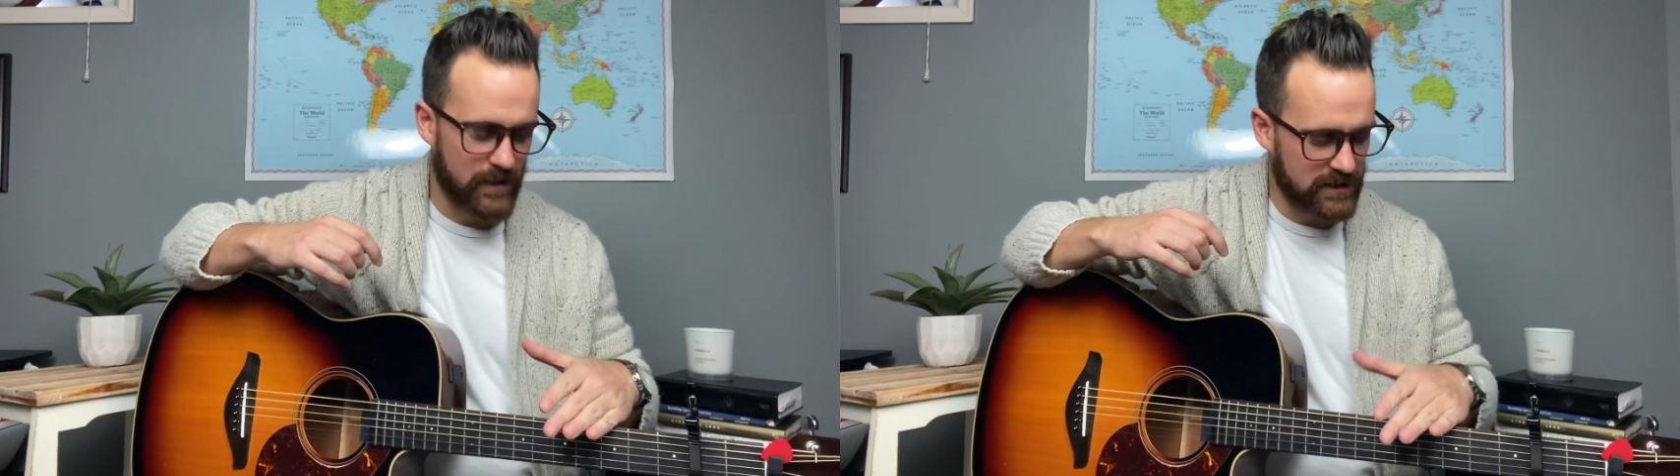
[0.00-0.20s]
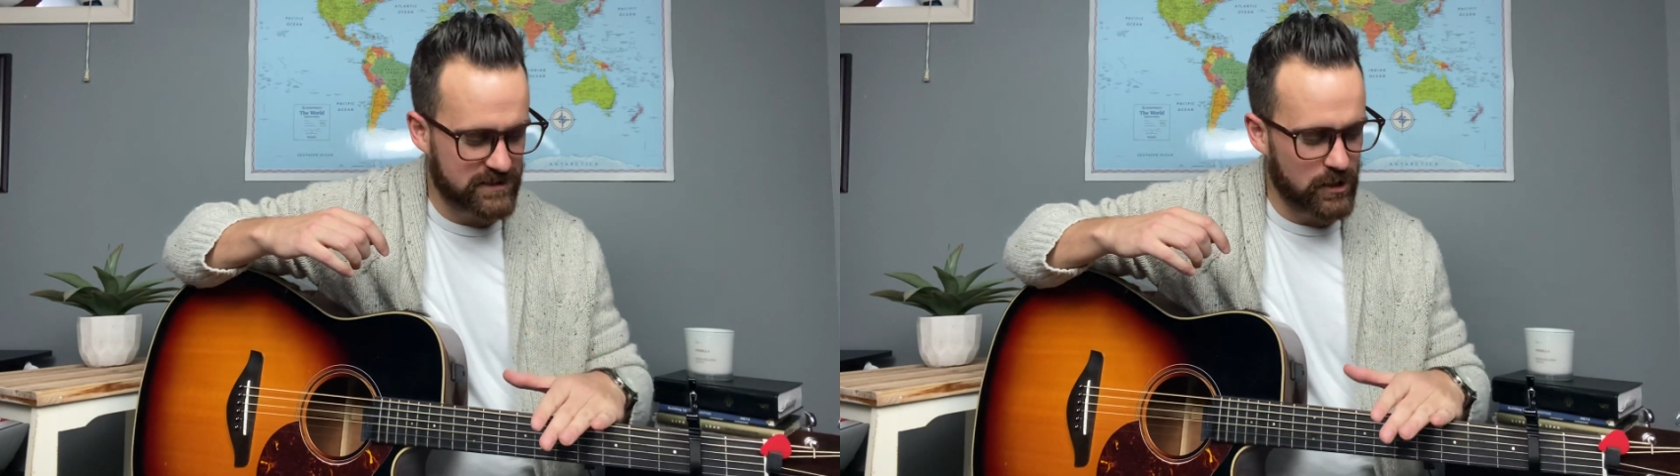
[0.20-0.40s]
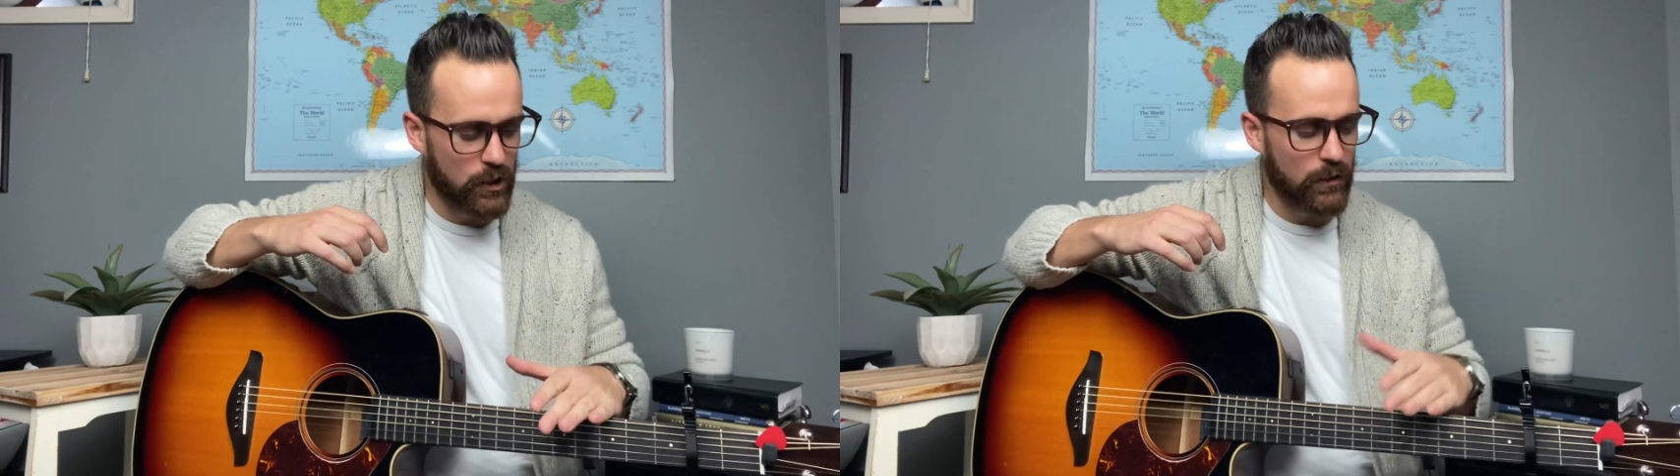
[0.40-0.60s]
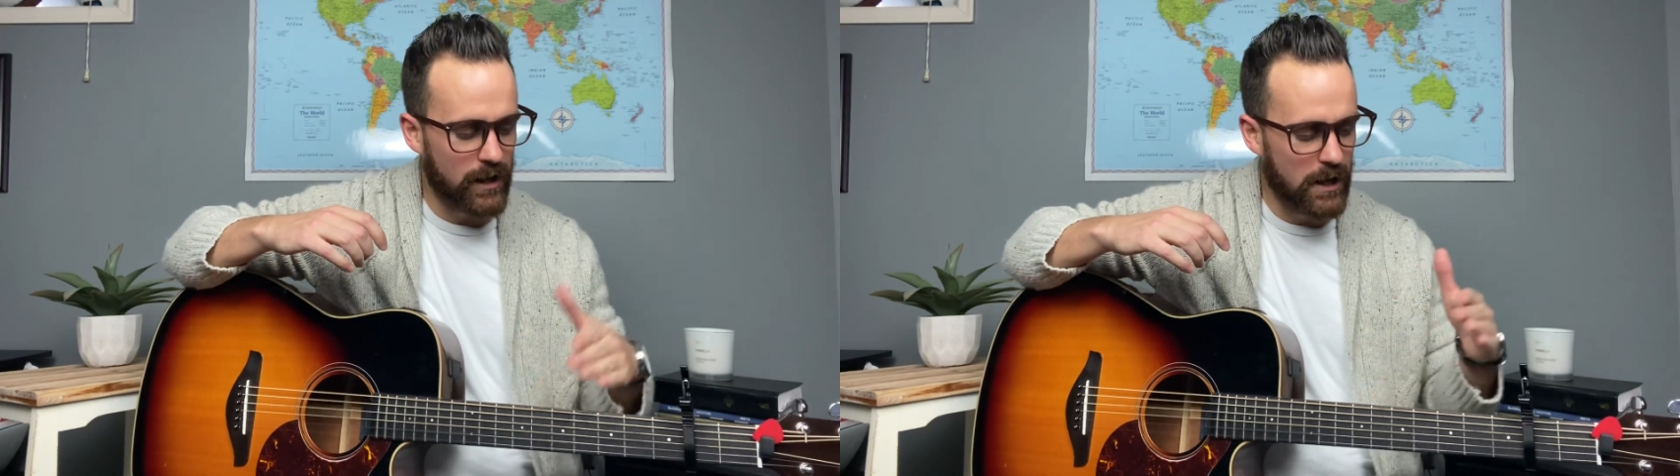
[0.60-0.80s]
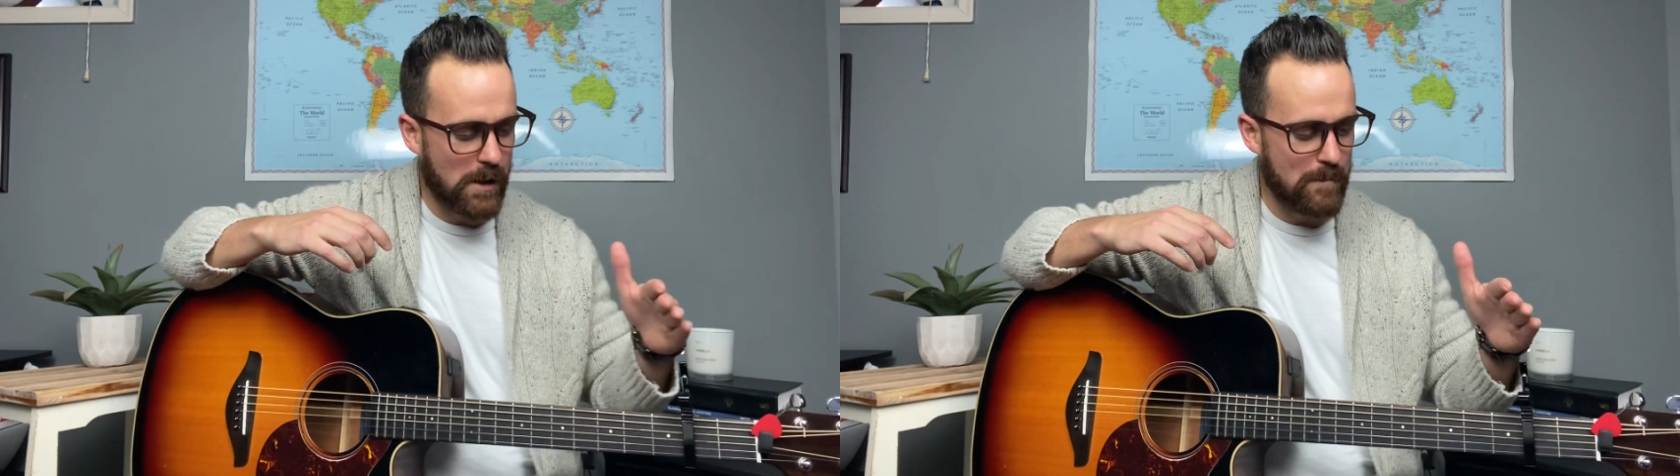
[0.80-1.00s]

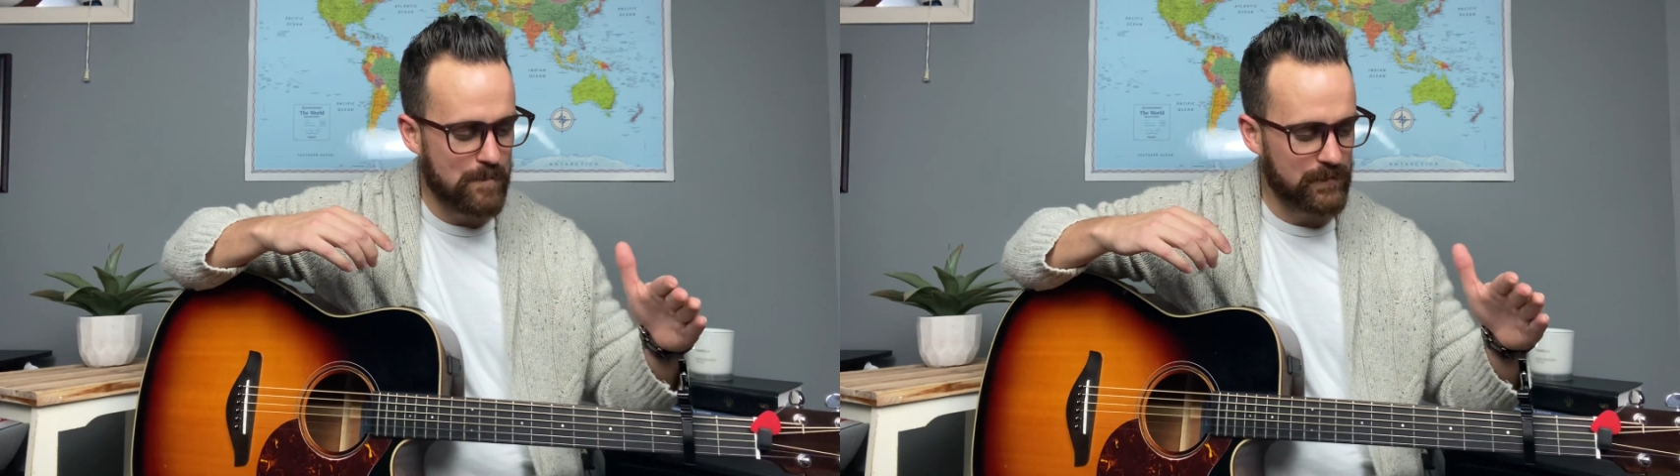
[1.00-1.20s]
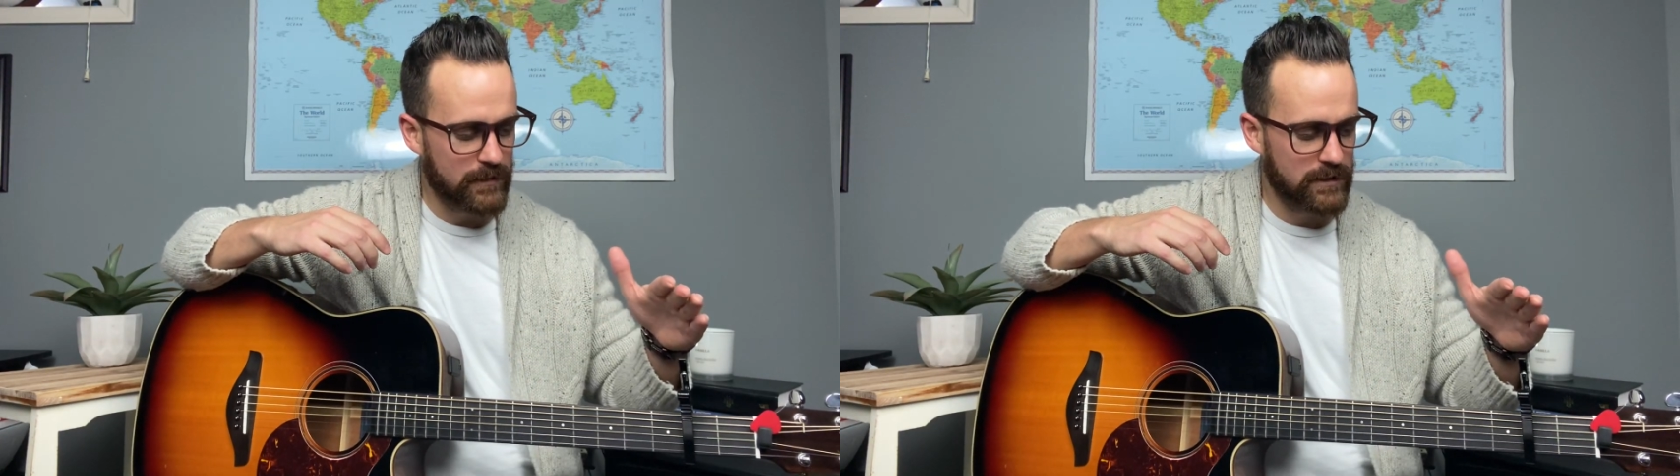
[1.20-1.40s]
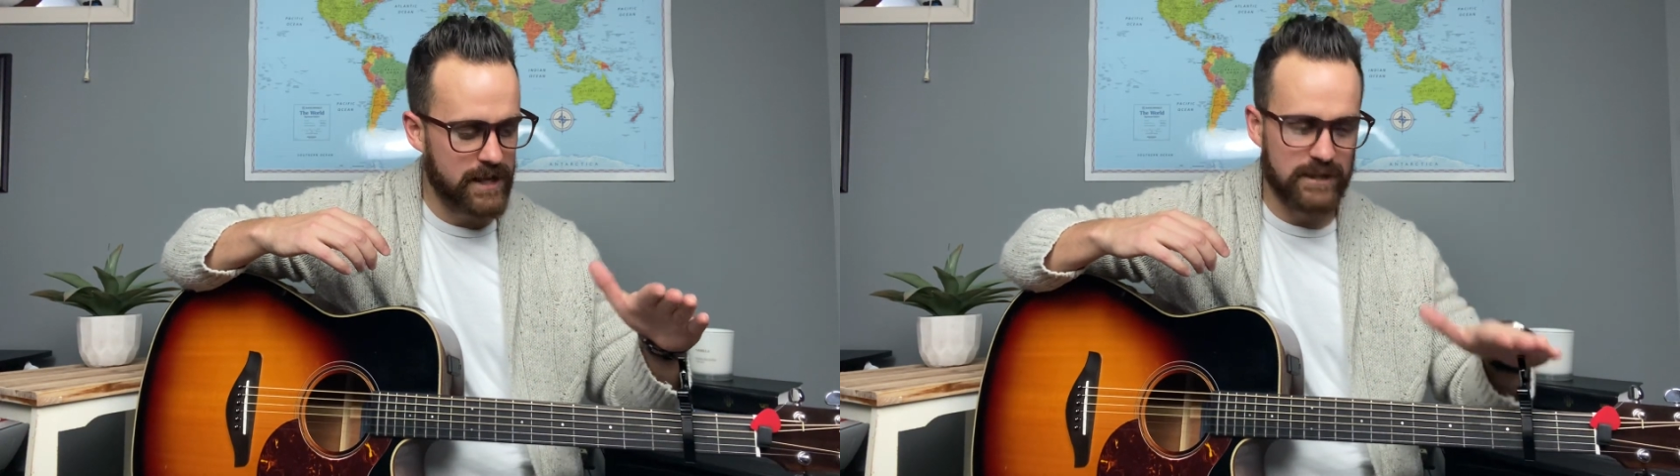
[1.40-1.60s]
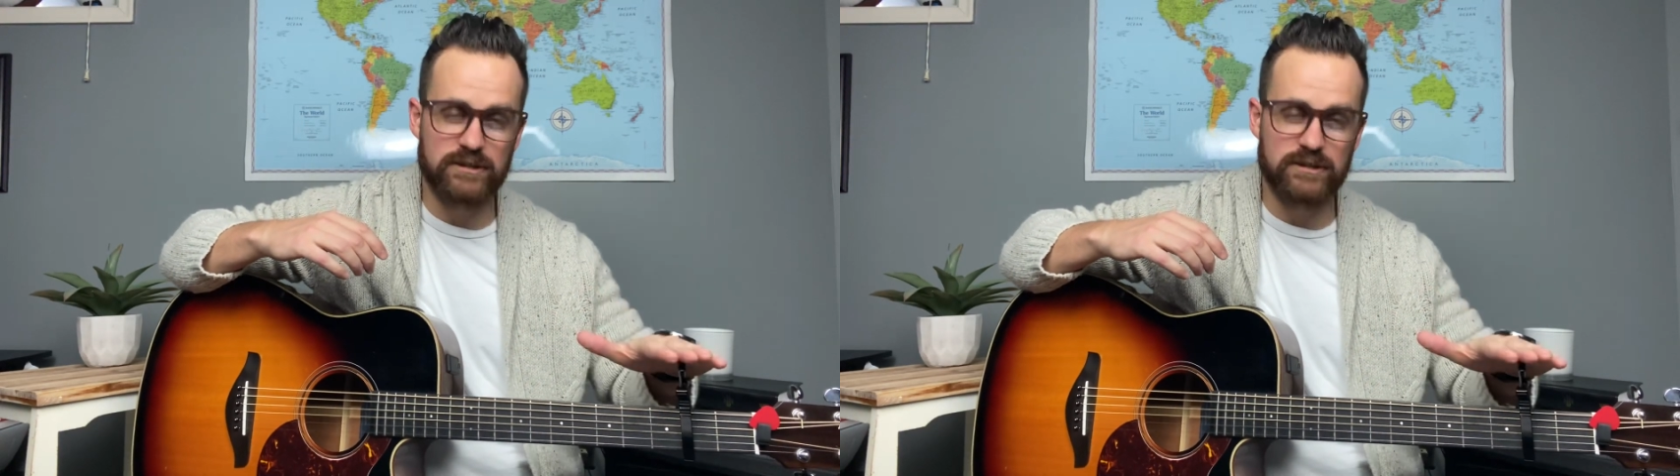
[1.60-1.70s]
So yeah,